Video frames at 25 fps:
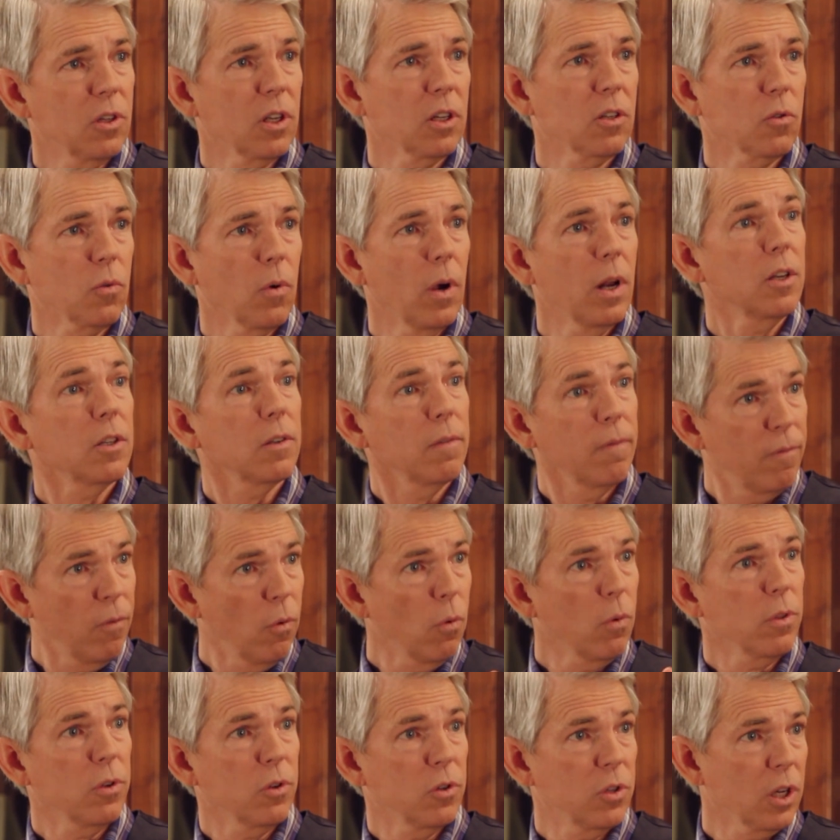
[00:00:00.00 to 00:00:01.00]
six greatest, and
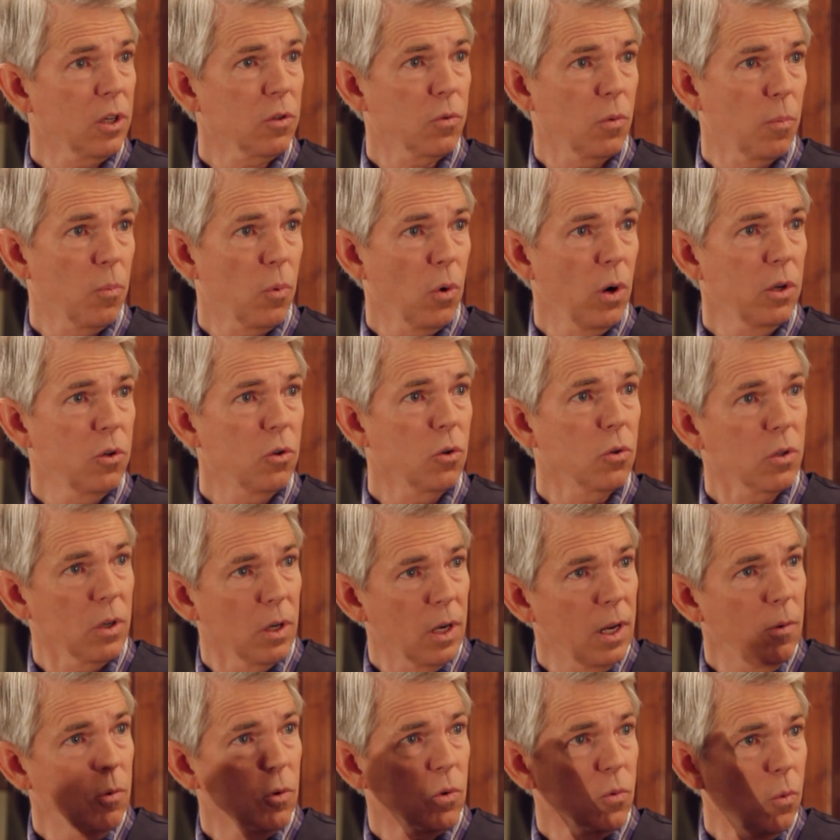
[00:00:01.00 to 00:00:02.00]
four of the six were preachers,
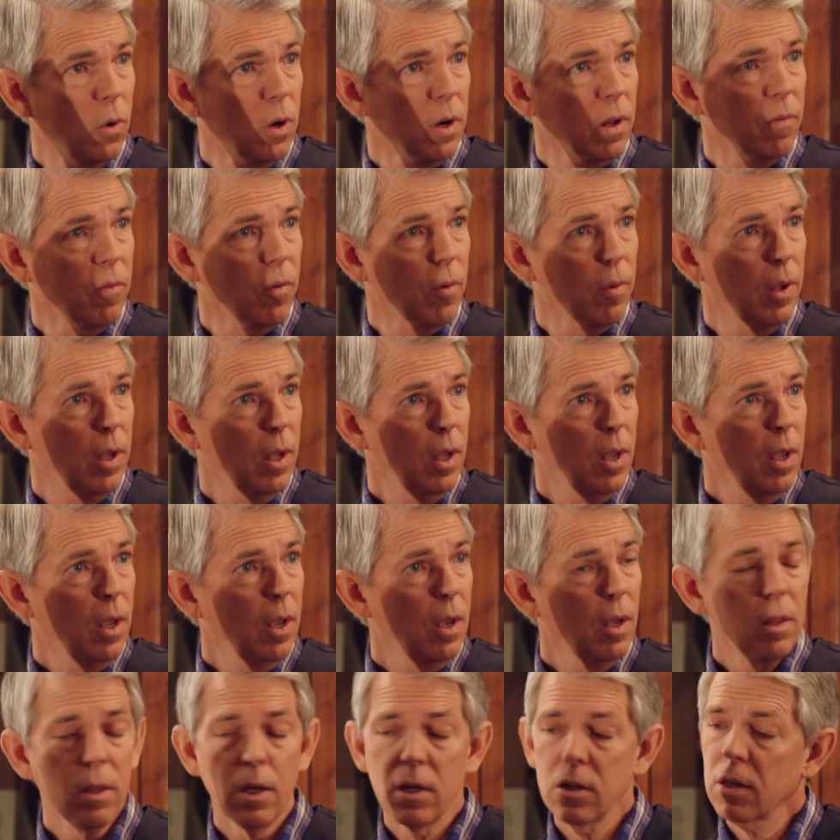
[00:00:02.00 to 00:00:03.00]
and he was one of them.
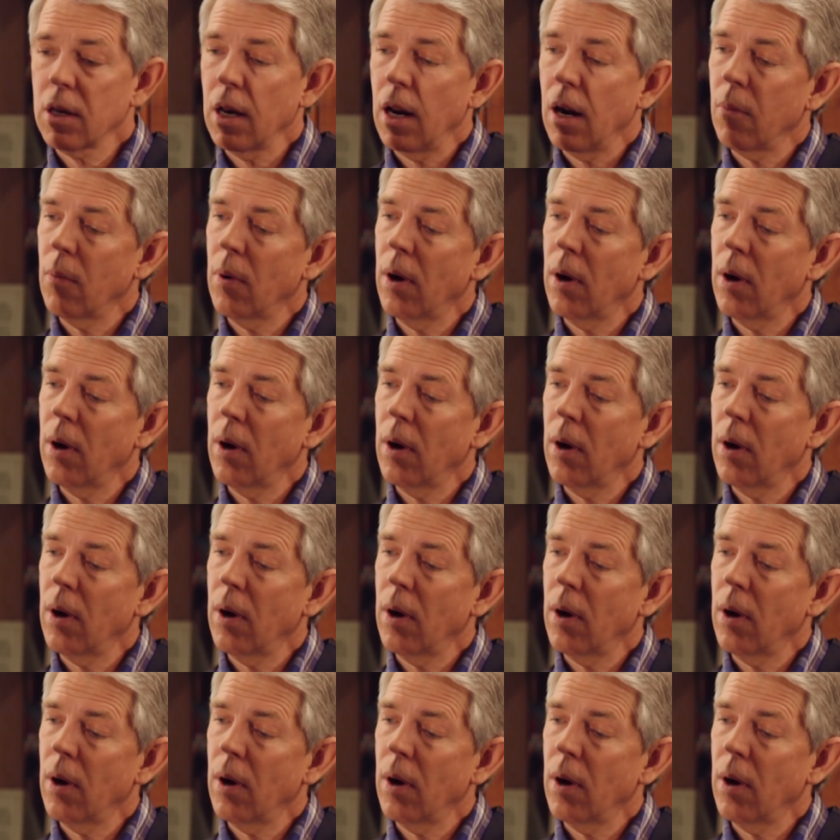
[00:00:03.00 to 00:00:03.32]
This guy